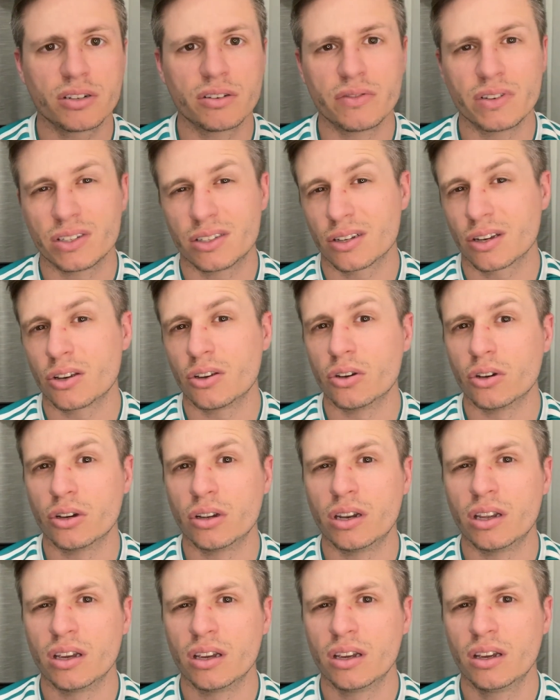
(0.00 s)
if it's a
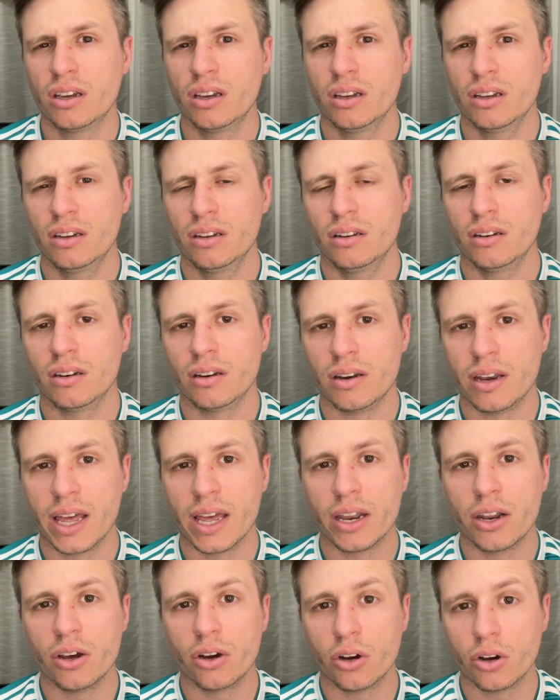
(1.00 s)
good
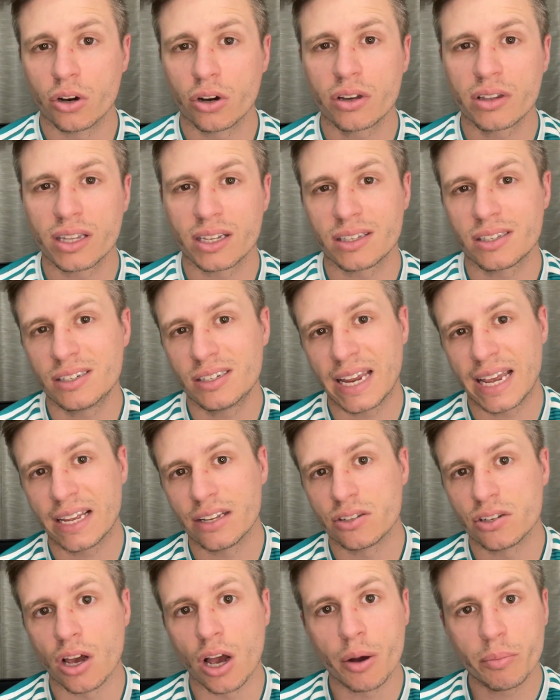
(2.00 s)
Ned hook that
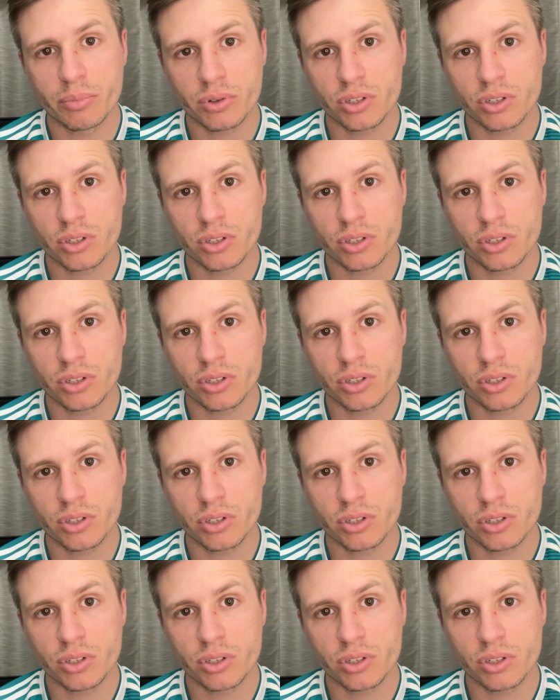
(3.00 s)
stands up